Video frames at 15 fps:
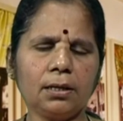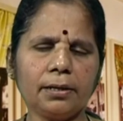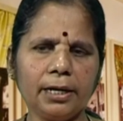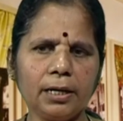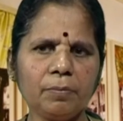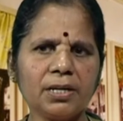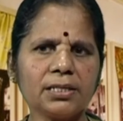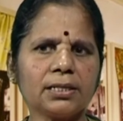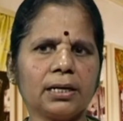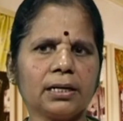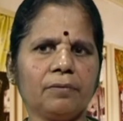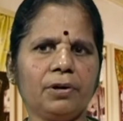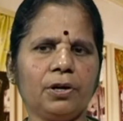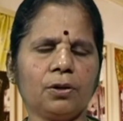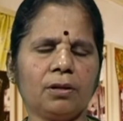treatments are
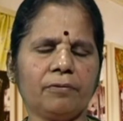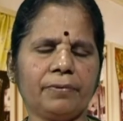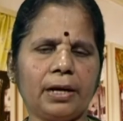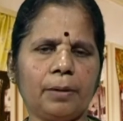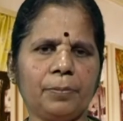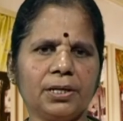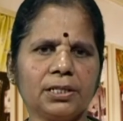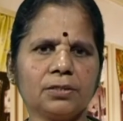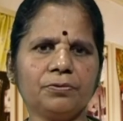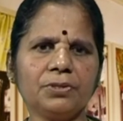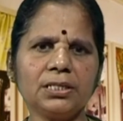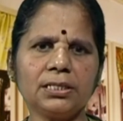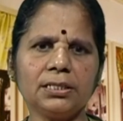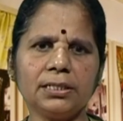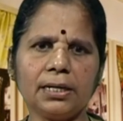given to the fabrics,
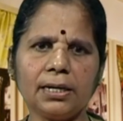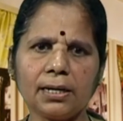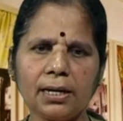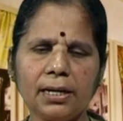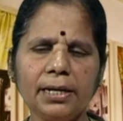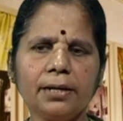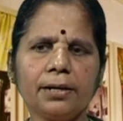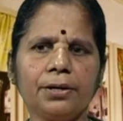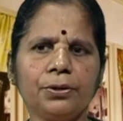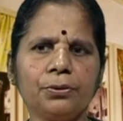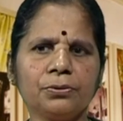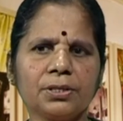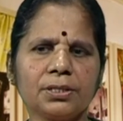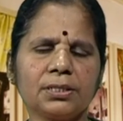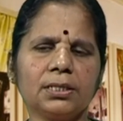which generally
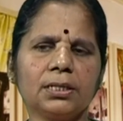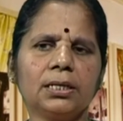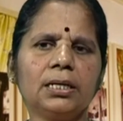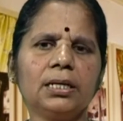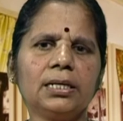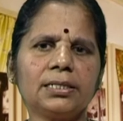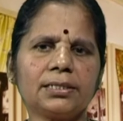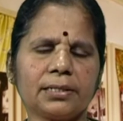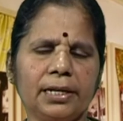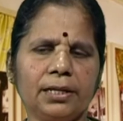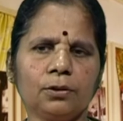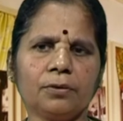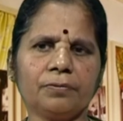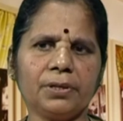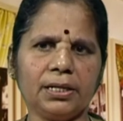reduces the
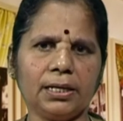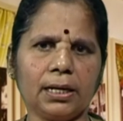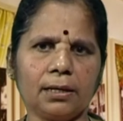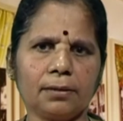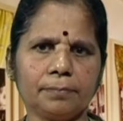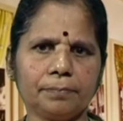strength of the yarn.